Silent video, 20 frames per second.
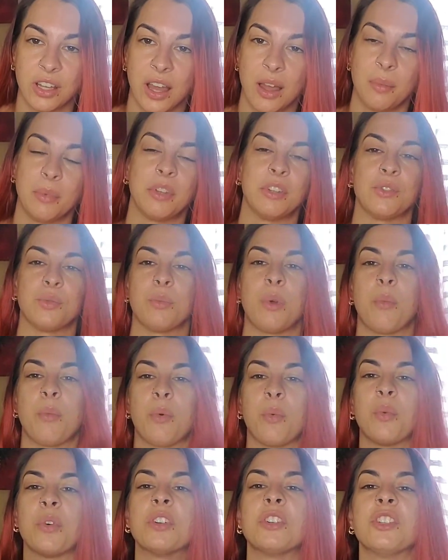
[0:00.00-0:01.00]
are, because remember,
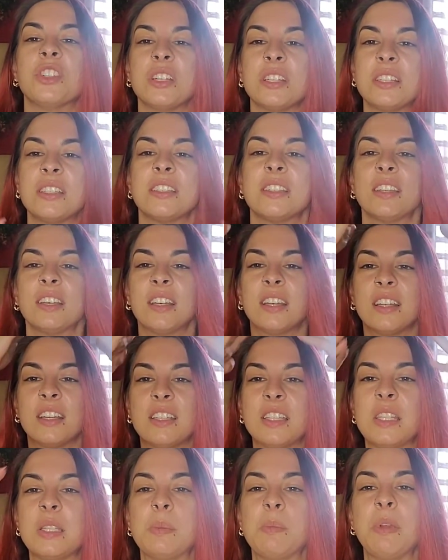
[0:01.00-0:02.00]
we're just
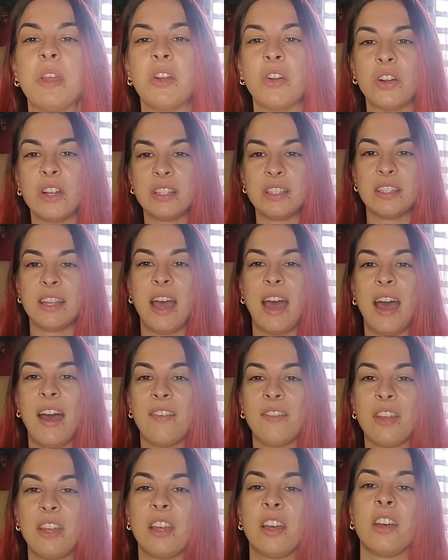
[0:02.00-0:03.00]
spirits
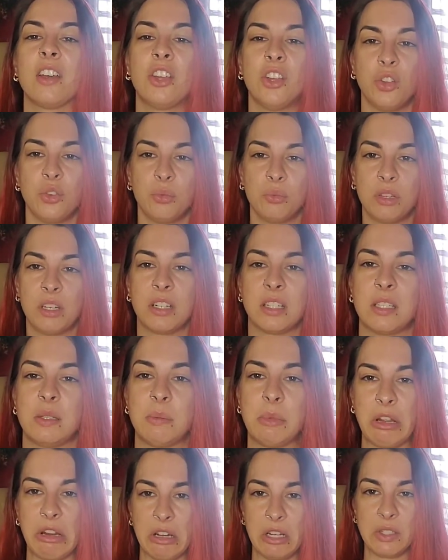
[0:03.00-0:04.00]
having a human
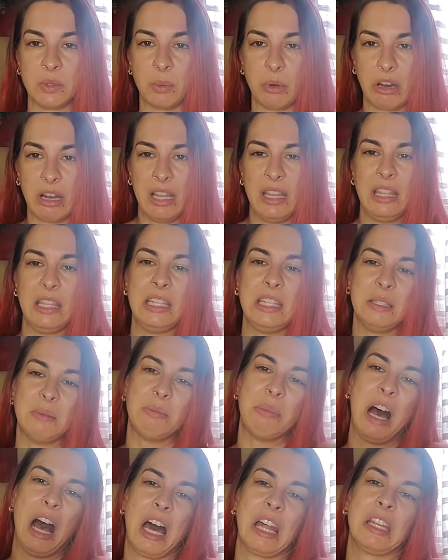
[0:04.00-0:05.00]
experience. We're in these
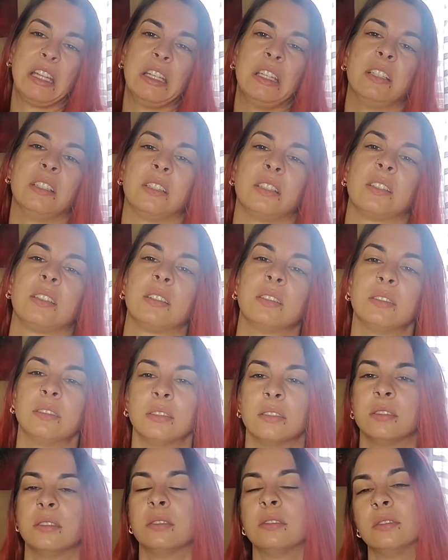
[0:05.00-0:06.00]
bodies.
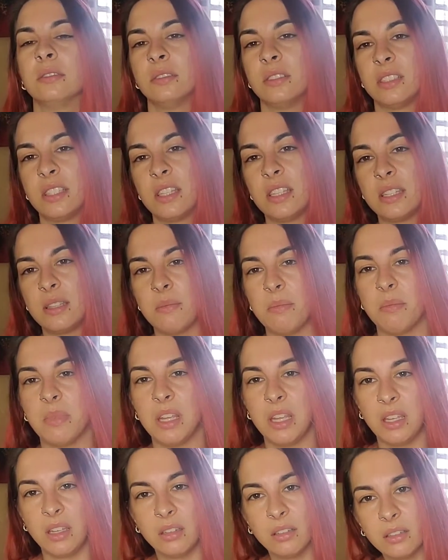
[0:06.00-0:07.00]
This isn't
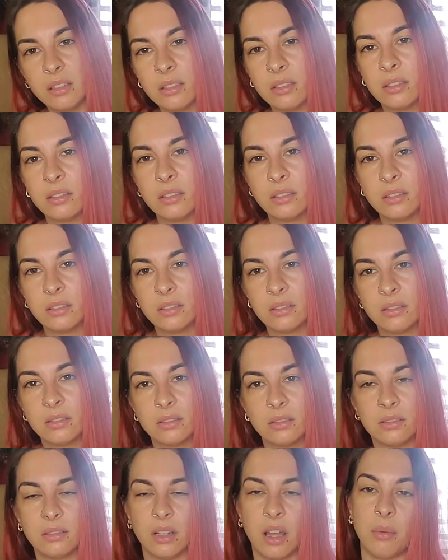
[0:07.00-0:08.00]
me.
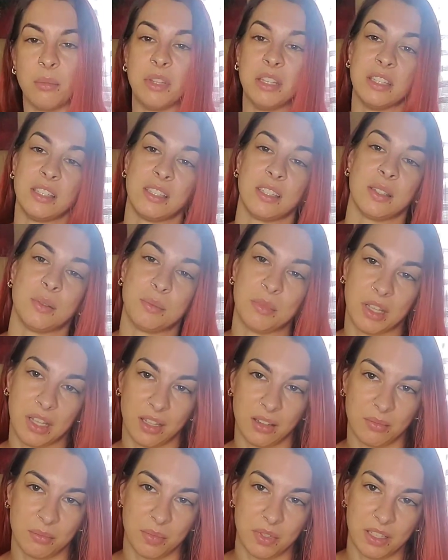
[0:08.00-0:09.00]
I mean, this is me,
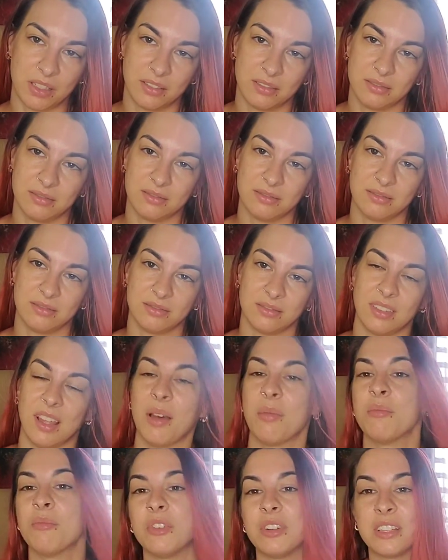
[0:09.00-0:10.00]
but
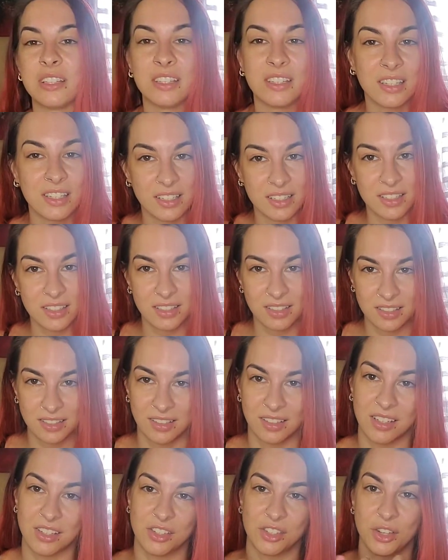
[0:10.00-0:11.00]
I'm more than this,
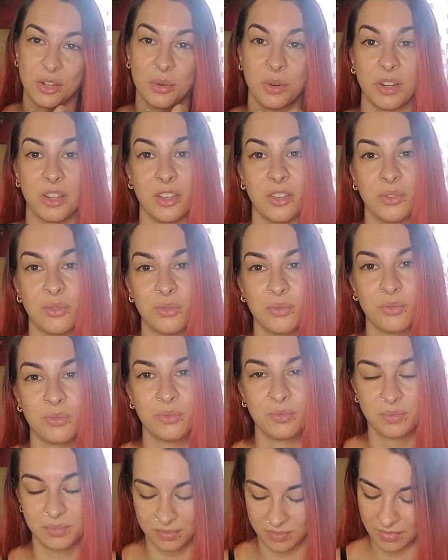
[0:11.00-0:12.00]
and so are you.
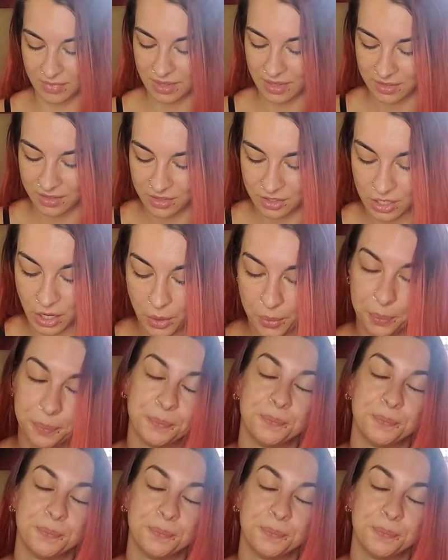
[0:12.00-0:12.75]
So,